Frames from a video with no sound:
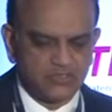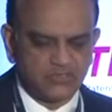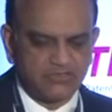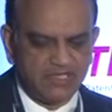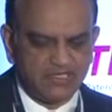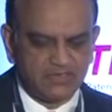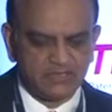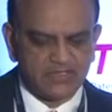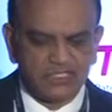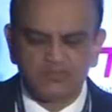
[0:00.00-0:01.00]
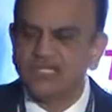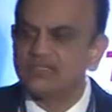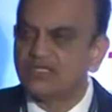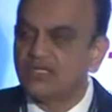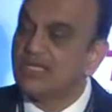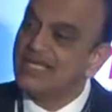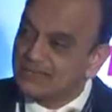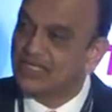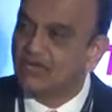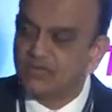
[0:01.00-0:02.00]
generic settlement
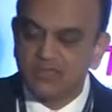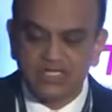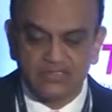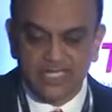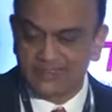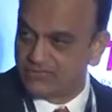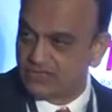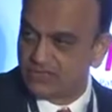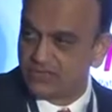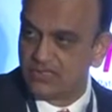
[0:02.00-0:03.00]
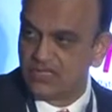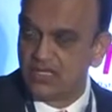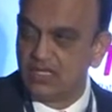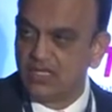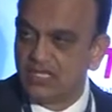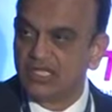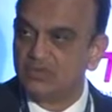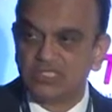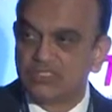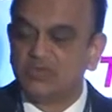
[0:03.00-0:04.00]
is covered by activists. In other
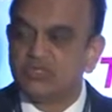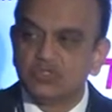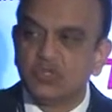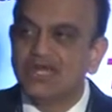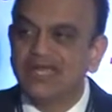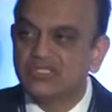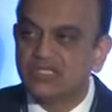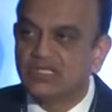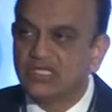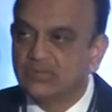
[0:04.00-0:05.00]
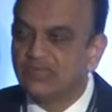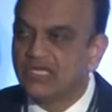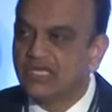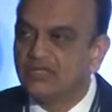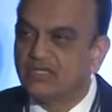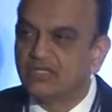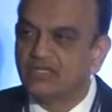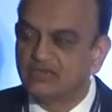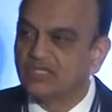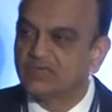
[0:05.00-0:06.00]
words, there was no large and unexplained
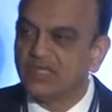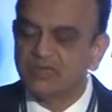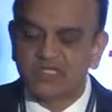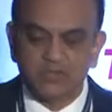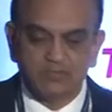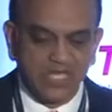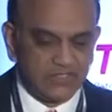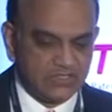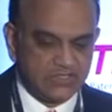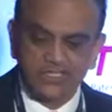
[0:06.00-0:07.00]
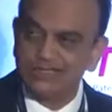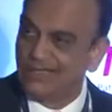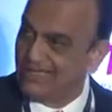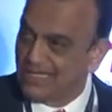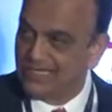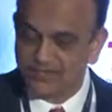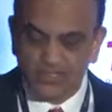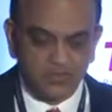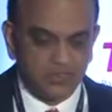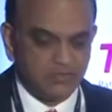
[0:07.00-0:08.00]
reverse payment, but still it is
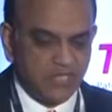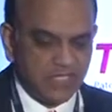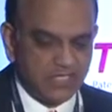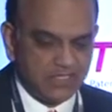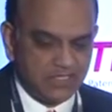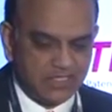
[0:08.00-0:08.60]
covered by